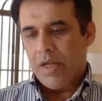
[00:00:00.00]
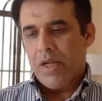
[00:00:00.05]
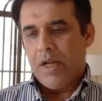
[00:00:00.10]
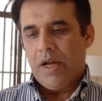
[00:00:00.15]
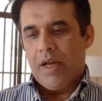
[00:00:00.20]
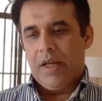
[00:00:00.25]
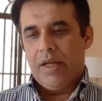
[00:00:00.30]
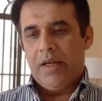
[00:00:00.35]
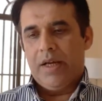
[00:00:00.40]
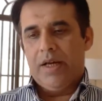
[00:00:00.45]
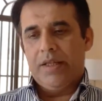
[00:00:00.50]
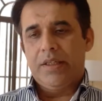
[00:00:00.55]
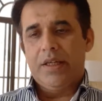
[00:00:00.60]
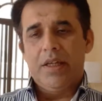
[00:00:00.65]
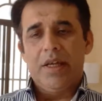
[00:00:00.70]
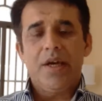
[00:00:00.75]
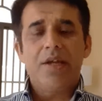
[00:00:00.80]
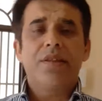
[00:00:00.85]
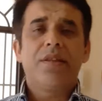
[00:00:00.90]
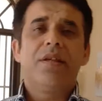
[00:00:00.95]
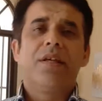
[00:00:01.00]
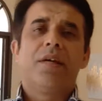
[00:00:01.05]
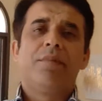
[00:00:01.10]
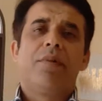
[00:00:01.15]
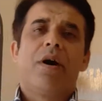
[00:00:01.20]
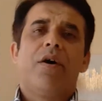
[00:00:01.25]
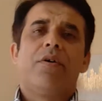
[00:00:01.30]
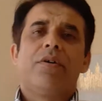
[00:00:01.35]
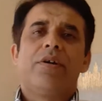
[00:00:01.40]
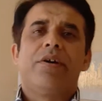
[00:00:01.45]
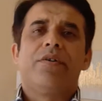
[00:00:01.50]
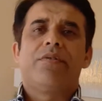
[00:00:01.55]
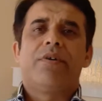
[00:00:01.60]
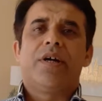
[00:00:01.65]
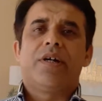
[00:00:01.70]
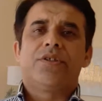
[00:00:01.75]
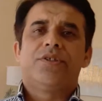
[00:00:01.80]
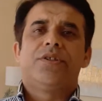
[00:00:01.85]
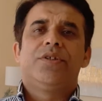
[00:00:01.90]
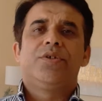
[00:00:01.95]
The last thing about
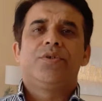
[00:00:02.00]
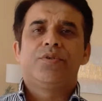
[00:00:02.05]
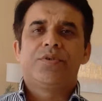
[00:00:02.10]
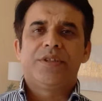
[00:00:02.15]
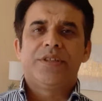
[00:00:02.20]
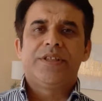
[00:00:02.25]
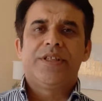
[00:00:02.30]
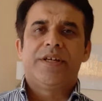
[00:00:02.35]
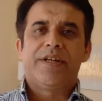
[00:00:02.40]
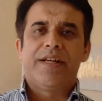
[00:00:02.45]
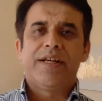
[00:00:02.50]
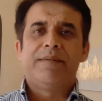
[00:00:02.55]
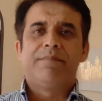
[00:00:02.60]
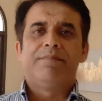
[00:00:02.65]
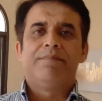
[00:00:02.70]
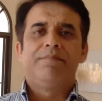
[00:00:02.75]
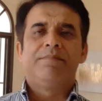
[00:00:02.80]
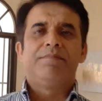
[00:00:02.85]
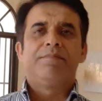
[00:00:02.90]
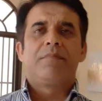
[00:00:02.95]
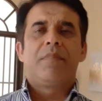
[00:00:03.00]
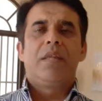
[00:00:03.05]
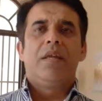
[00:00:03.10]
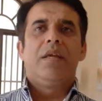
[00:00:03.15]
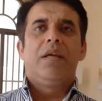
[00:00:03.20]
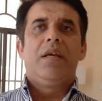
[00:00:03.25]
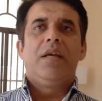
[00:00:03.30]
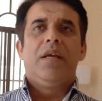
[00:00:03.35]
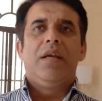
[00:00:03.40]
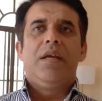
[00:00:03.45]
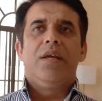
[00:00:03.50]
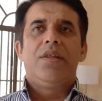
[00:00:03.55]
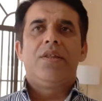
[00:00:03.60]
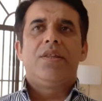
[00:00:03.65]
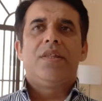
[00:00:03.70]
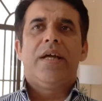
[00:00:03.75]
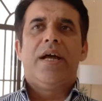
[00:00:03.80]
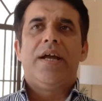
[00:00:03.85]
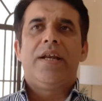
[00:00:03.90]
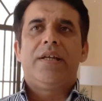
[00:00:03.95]
introduction to CRM
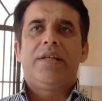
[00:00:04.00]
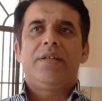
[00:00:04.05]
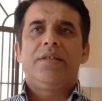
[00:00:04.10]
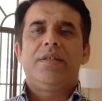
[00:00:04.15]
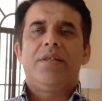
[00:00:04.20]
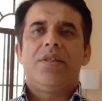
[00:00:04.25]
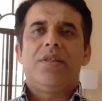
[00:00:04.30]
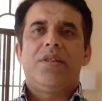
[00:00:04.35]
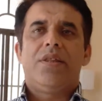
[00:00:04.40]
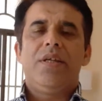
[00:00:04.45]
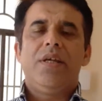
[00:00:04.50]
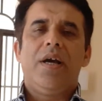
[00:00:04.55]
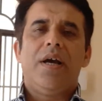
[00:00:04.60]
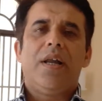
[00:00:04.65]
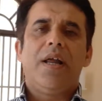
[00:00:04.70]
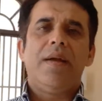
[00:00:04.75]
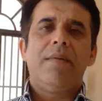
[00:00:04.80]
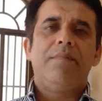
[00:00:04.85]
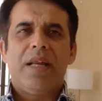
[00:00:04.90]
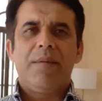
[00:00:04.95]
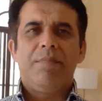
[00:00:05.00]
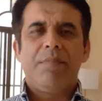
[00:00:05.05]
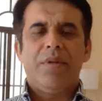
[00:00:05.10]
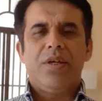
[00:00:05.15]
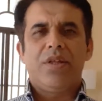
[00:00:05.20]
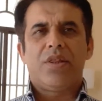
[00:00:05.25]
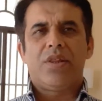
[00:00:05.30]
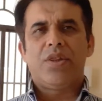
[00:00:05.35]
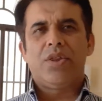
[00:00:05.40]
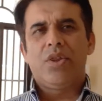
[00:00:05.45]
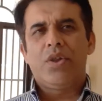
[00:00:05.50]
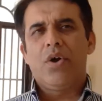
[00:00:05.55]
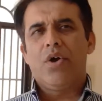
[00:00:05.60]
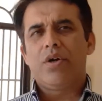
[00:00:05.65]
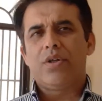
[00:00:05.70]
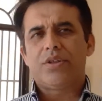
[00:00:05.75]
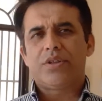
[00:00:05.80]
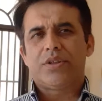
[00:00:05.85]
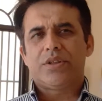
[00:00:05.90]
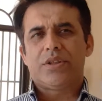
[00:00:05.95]
is that CRM is
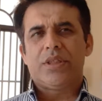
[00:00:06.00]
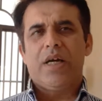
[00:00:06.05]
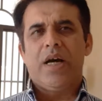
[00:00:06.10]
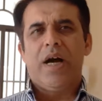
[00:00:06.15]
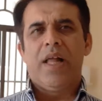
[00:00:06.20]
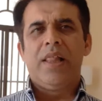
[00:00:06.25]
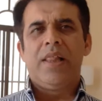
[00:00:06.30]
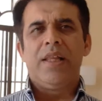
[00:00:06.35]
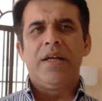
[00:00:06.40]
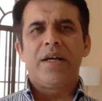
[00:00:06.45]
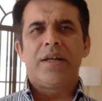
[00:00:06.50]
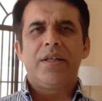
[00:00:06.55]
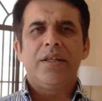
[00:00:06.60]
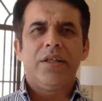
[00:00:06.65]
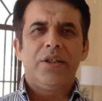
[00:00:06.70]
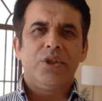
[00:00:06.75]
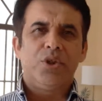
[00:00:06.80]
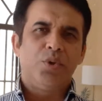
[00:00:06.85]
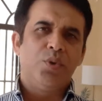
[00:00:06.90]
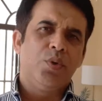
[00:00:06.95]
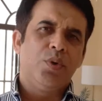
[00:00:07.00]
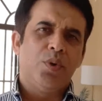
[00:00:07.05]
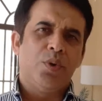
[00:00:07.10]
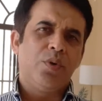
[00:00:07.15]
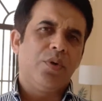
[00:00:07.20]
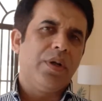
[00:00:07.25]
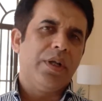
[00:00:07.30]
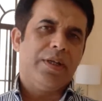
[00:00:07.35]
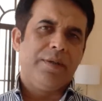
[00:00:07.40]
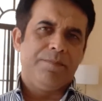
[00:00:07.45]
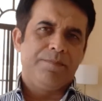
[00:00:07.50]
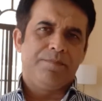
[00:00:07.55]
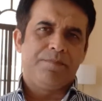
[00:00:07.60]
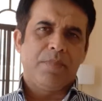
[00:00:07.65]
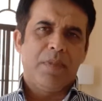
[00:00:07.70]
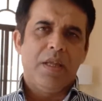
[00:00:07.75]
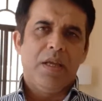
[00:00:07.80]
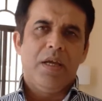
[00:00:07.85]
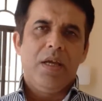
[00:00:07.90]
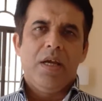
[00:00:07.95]
not a learning tool only.
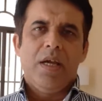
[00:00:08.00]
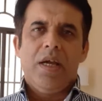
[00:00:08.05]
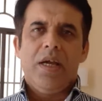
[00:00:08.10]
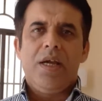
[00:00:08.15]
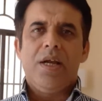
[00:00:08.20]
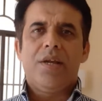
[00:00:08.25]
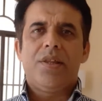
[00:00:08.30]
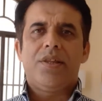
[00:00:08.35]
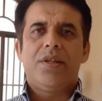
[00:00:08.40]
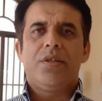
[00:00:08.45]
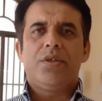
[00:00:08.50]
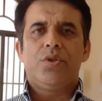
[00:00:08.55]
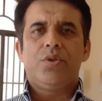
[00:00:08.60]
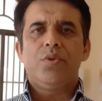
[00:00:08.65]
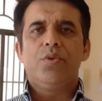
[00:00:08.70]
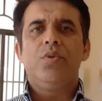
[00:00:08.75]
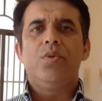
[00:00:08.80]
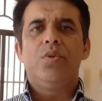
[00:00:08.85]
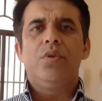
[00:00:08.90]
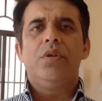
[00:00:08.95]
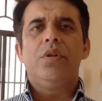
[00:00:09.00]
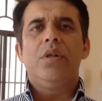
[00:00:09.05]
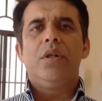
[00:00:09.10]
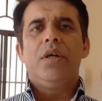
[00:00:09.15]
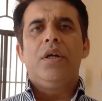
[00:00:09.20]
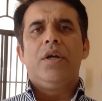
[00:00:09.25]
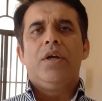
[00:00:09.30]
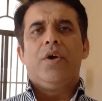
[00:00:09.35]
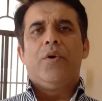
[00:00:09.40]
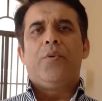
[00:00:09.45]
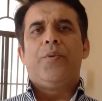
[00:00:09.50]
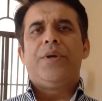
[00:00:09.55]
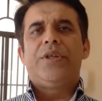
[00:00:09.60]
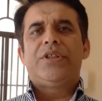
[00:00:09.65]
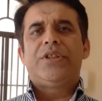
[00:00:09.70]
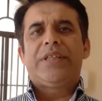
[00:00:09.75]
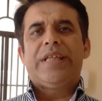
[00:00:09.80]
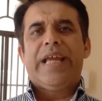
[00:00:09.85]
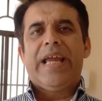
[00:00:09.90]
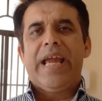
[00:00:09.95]
It's a tool
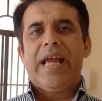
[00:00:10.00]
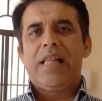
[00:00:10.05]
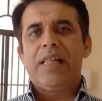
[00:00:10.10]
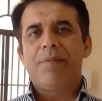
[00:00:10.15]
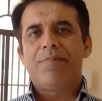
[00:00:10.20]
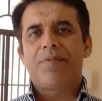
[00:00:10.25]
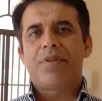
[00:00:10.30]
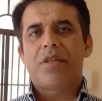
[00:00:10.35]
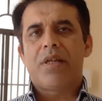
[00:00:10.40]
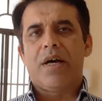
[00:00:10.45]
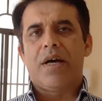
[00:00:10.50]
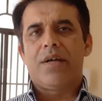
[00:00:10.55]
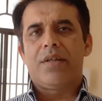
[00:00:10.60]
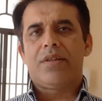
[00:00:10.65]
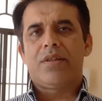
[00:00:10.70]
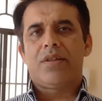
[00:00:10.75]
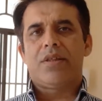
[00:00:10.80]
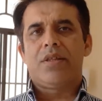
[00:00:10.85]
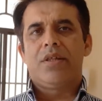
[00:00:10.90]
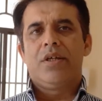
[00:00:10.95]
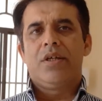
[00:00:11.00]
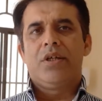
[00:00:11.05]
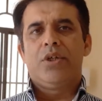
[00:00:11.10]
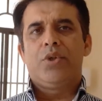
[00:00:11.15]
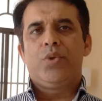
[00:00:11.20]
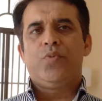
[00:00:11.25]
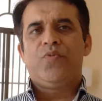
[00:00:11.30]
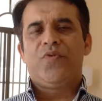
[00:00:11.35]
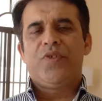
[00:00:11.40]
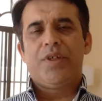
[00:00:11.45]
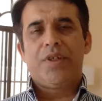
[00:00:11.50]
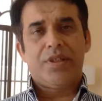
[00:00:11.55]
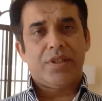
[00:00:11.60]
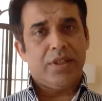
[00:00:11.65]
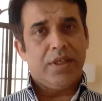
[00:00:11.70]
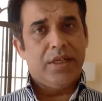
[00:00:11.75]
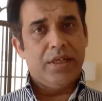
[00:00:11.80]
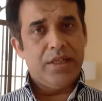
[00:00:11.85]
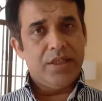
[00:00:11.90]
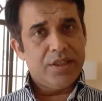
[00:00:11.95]
which helps us to first
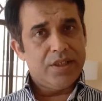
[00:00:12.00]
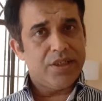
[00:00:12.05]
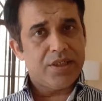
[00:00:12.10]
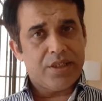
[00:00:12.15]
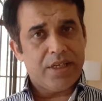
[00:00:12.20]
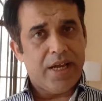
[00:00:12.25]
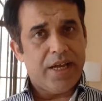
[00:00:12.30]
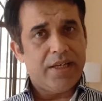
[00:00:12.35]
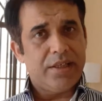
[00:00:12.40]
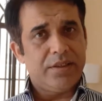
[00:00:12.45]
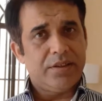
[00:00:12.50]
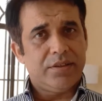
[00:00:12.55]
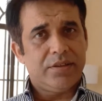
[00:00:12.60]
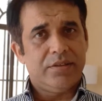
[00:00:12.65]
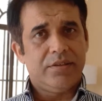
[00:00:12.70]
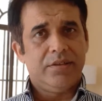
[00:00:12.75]
understand,